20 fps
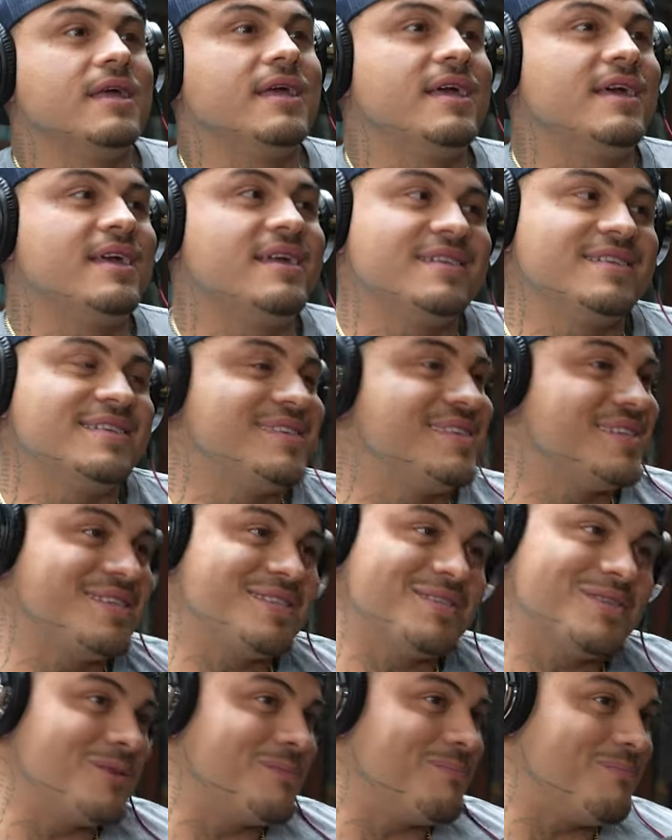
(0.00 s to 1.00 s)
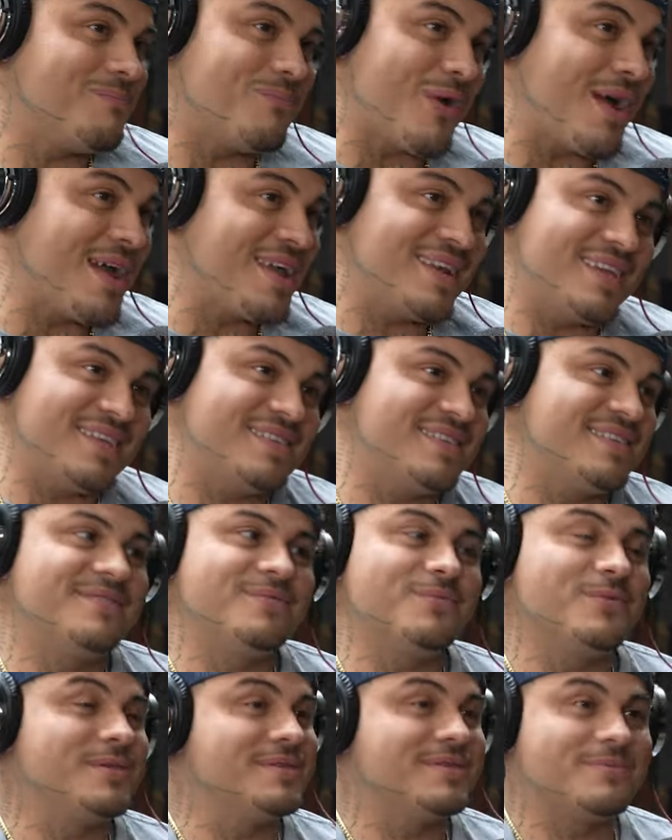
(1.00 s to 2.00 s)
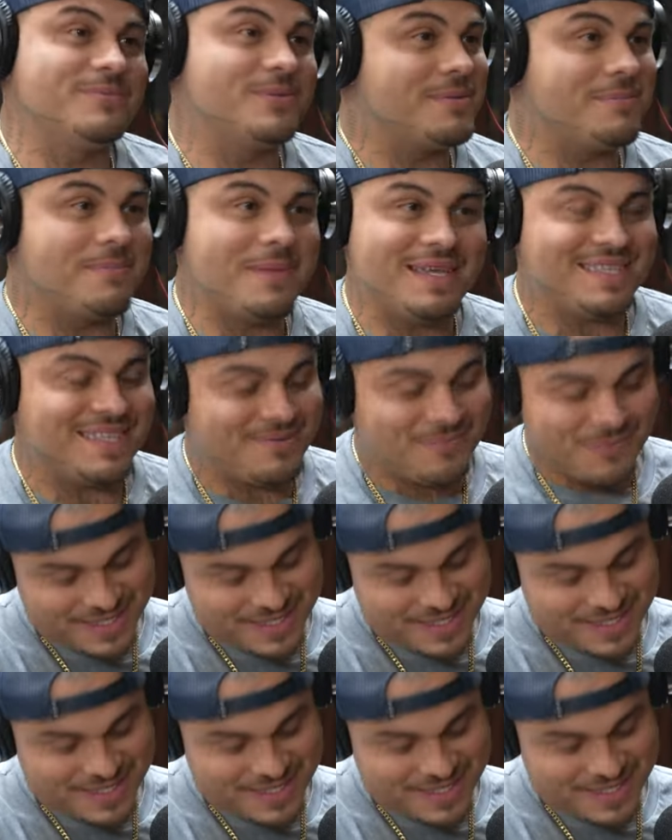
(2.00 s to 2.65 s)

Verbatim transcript: and just their brightness was was amazing.